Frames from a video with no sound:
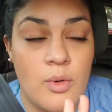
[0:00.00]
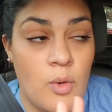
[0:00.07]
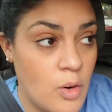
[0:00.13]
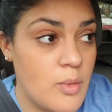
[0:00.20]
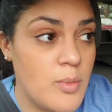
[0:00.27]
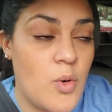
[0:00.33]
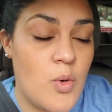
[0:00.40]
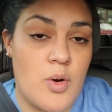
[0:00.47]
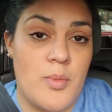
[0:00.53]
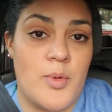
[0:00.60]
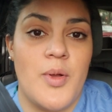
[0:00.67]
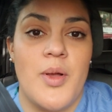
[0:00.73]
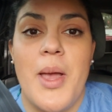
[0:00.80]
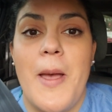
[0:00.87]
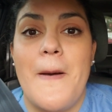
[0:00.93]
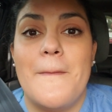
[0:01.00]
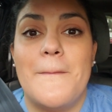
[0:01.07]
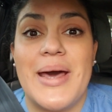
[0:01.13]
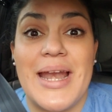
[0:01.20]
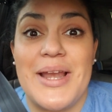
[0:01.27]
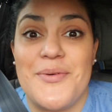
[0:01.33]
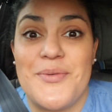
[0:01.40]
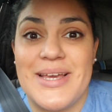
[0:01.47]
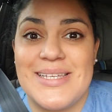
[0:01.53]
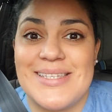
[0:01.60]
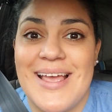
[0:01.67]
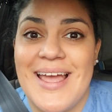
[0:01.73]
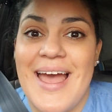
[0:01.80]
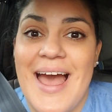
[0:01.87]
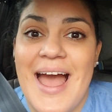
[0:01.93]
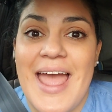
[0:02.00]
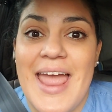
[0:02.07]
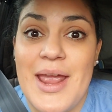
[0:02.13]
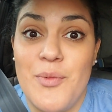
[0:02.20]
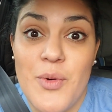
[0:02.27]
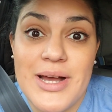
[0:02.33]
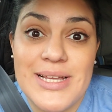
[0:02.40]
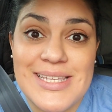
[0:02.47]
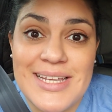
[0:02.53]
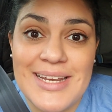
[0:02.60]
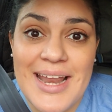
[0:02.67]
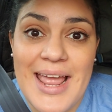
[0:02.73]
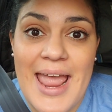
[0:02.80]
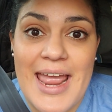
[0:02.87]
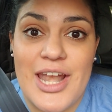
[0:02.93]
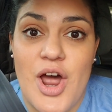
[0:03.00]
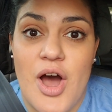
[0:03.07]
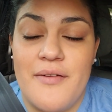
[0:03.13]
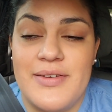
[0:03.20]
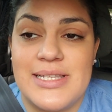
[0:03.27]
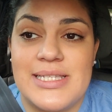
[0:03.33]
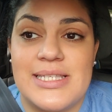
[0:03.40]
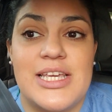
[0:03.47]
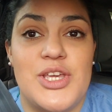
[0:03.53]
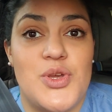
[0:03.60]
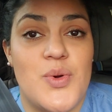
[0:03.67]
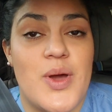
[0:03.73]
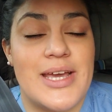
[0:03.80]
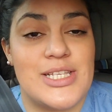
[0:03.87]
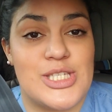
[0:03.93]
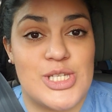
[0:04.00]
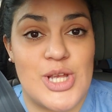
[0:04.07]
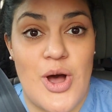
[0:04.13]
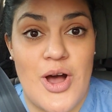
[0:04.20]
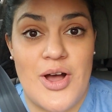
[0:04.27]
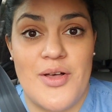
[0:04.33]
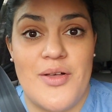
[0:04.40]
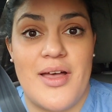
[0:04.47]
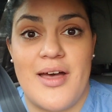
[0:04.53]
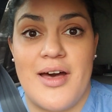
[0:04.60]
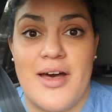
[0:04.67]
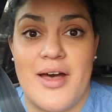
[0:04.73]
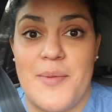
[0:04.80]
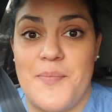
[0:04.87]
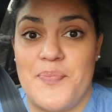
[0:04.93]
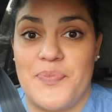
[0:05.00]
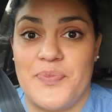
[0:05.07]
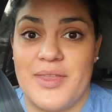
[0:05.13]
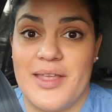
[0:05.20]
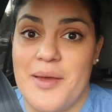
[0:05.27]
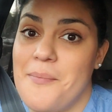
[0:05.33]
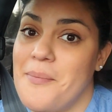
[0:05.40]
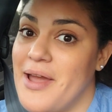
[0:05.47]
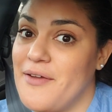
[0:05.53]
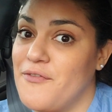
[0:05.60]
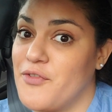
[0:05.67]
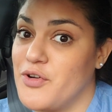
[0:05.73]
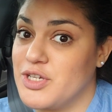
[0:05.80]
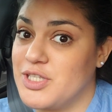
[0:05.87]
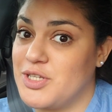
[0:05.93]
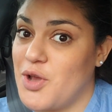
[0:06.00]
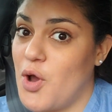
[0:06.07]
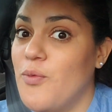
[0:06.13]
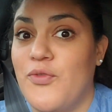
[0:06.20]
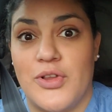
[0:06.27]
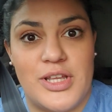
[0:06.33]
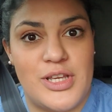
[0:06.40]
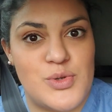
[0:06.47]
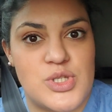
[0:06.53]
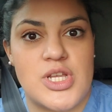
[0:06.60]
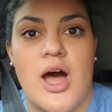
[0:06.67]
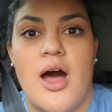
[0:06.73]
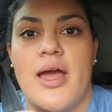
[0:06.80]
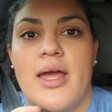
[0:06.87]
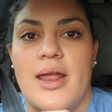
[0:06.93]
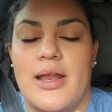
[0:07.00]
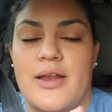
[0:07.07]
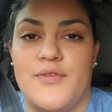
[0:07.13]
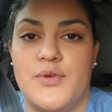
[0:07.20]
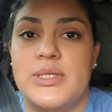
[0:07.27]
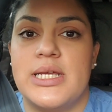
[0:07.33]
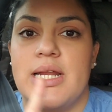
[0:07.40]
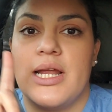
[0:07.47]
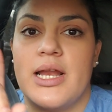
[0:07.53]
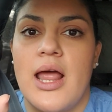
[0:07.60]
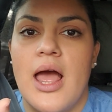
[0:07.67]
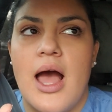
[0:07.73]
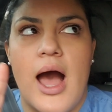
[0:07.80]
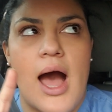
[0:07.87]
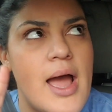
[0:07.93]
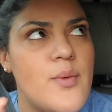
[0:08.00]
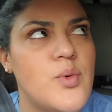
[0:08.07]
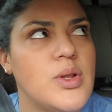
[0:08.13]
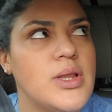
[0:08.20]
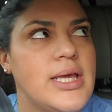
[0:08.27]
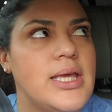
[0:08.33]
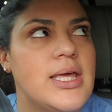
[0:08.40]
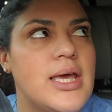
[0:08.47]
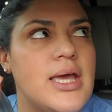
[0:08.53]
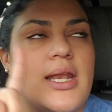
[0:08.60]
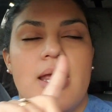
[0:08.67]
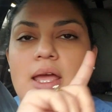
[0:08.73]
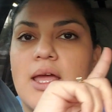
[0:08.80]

horrible, horrible. But anyways, it wasn't. And obviously you guys saw um, my first, hopefully you saw it. And if you didn't, I will link it